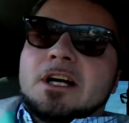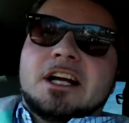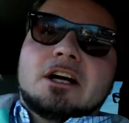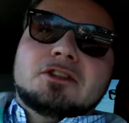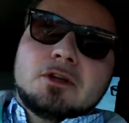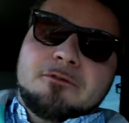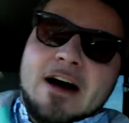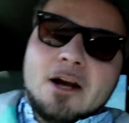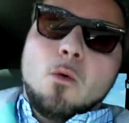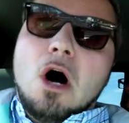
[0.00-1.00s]
We're gonna go do the
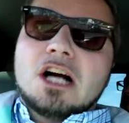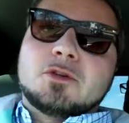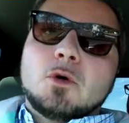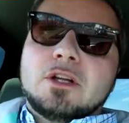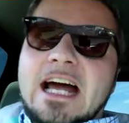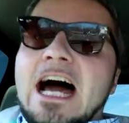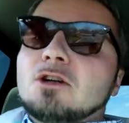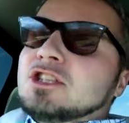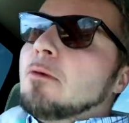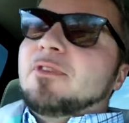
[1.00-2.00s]
final walkthrough on the
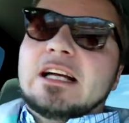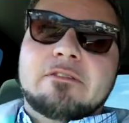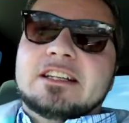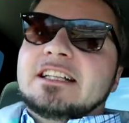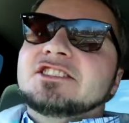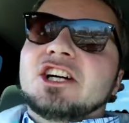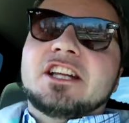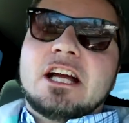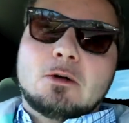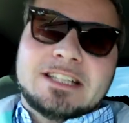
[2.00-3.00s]
house. Hopefully everything's
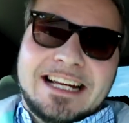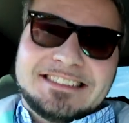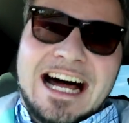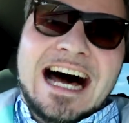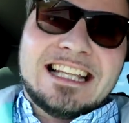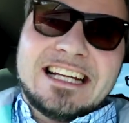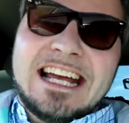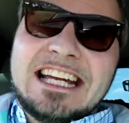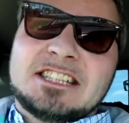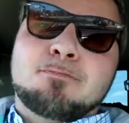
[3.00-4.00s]
good to go. Today's a
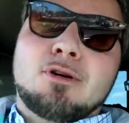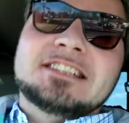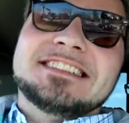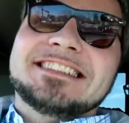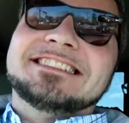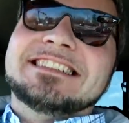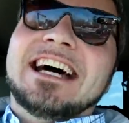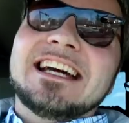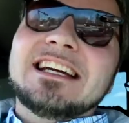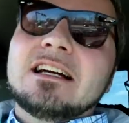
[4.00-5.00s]
holiday. It's President's
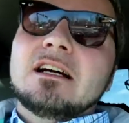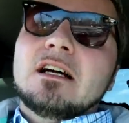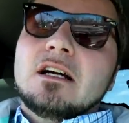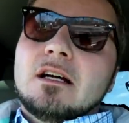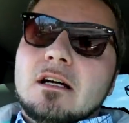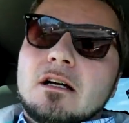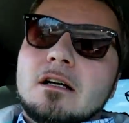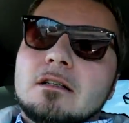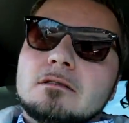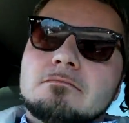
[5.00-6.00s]
Day.
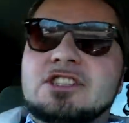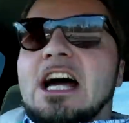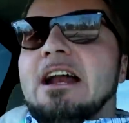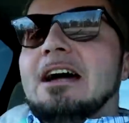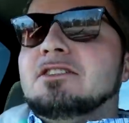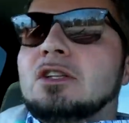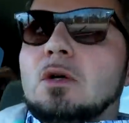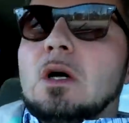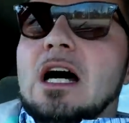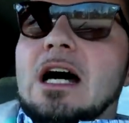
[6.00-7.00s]
Shout out
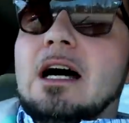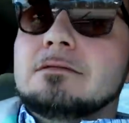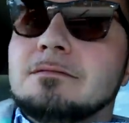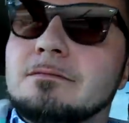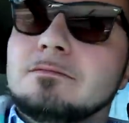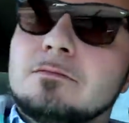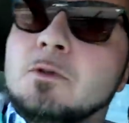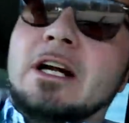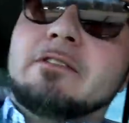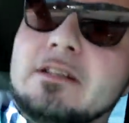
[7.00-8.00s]
to
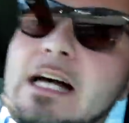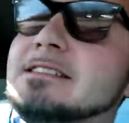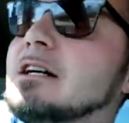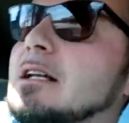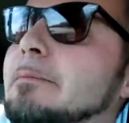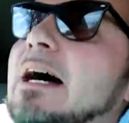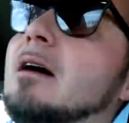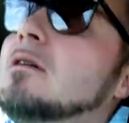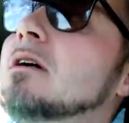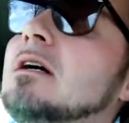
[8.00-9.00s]
whatever that's all
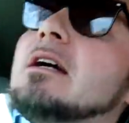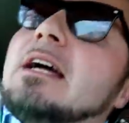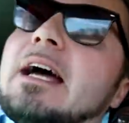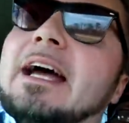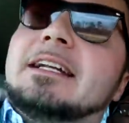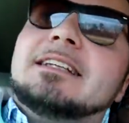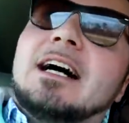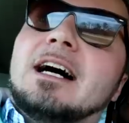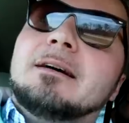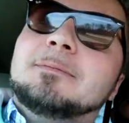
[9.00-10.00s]
about. And
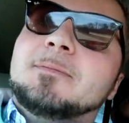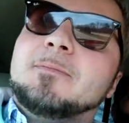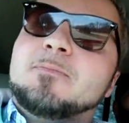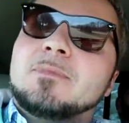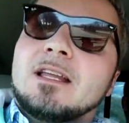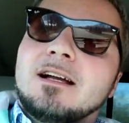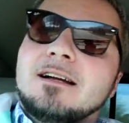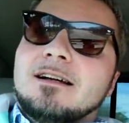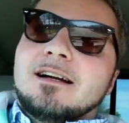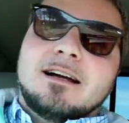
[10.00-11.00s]

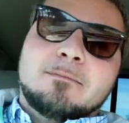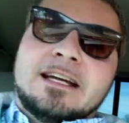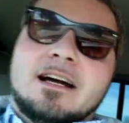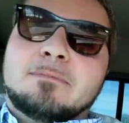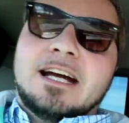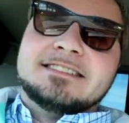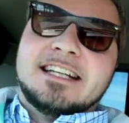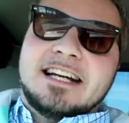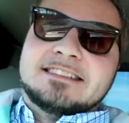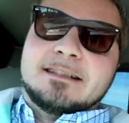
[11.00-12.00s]
I'm
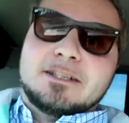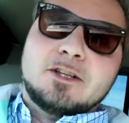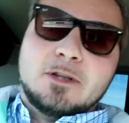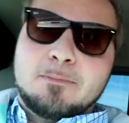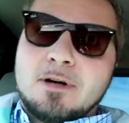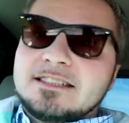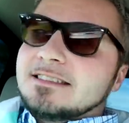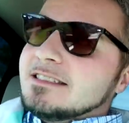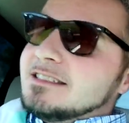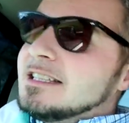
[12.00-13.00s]
guessing it has something to do with the
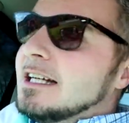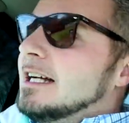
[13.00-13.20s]
presidents.